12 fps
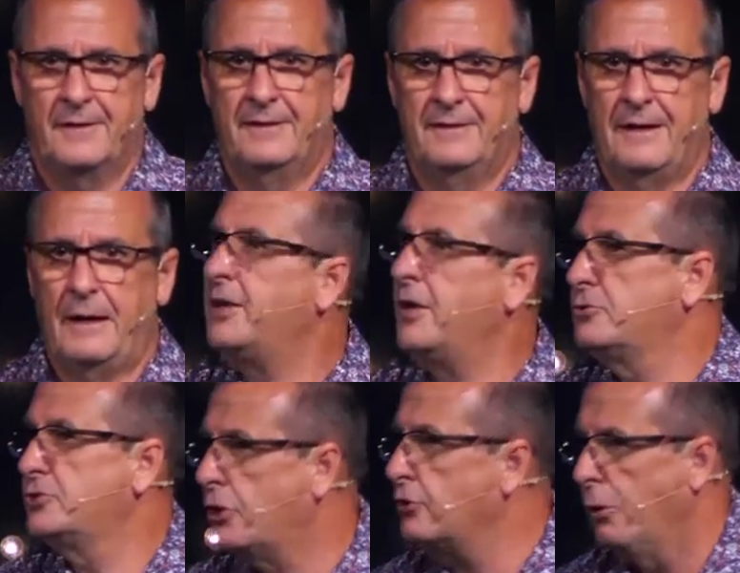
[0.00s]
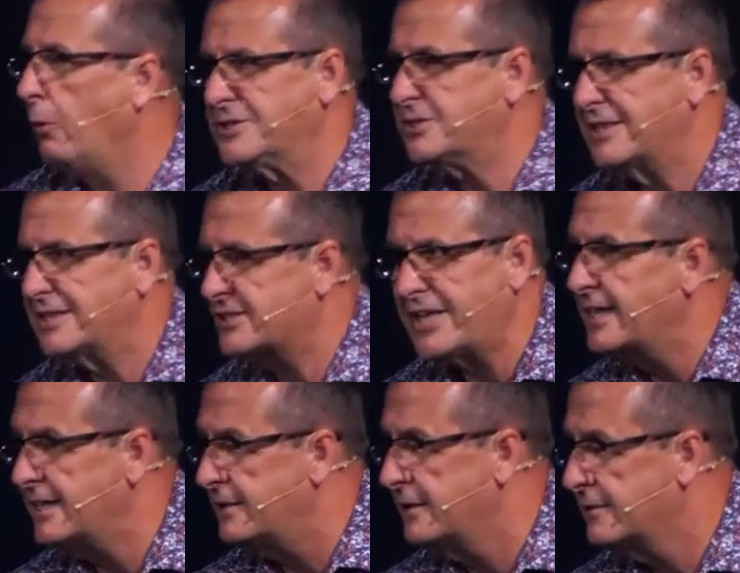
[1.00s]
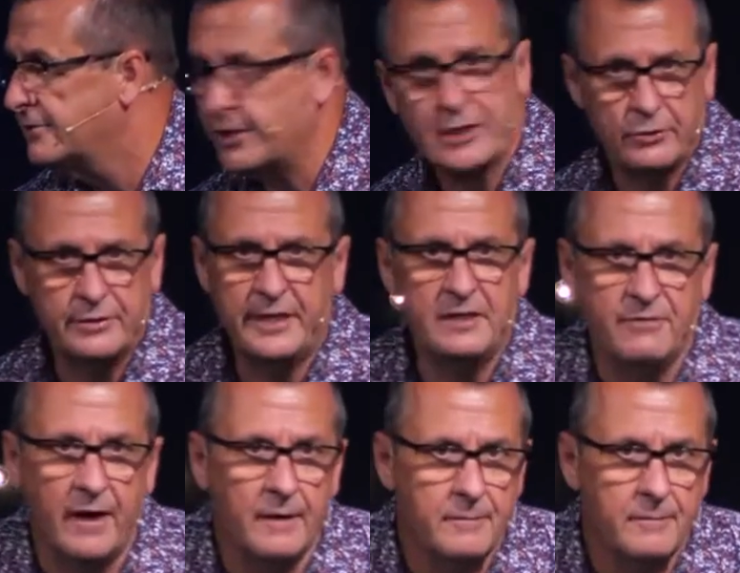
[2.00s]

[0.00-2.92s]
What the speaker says: How many know Jonah wasn't excited to go to Nineveh?